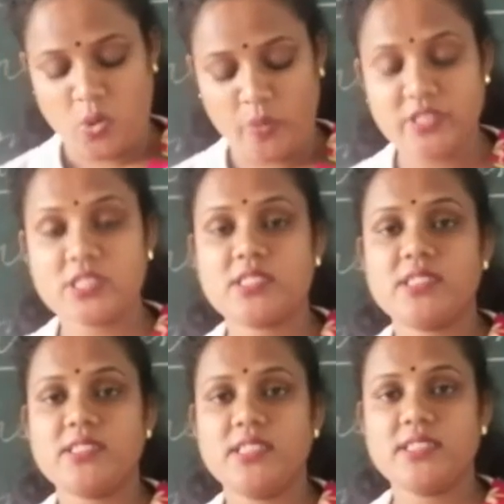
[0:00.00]
which is
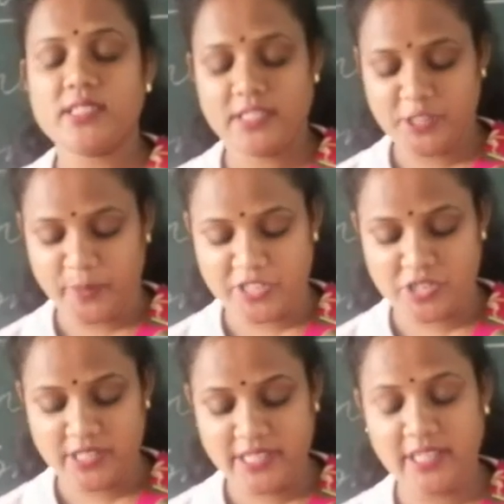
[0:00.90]
the season
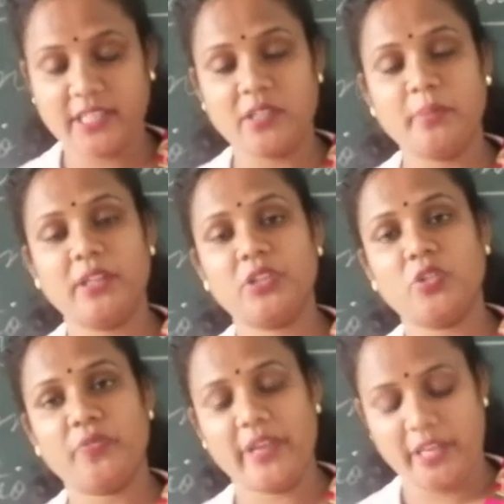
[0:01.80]
especially in the month
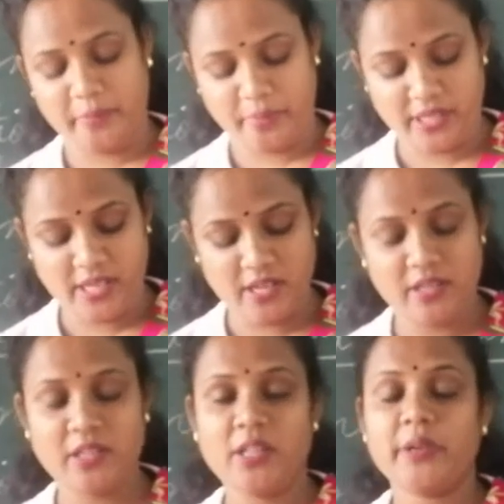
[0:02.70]
of
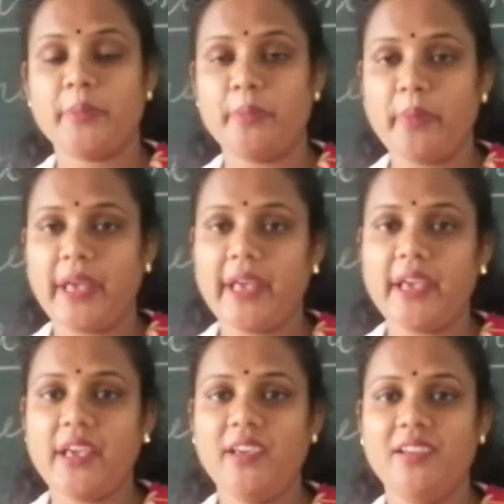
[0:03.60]
April,
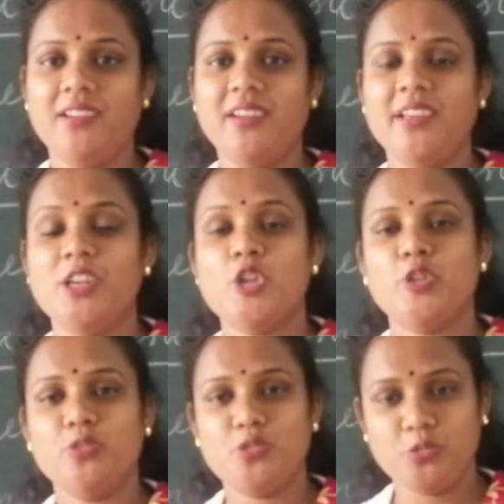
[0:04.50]

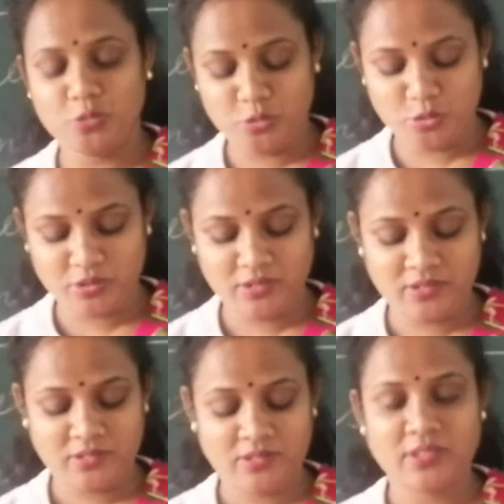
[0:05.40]
May,
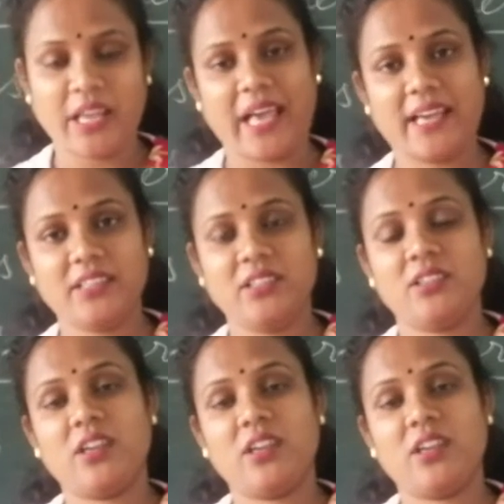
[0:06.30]
June and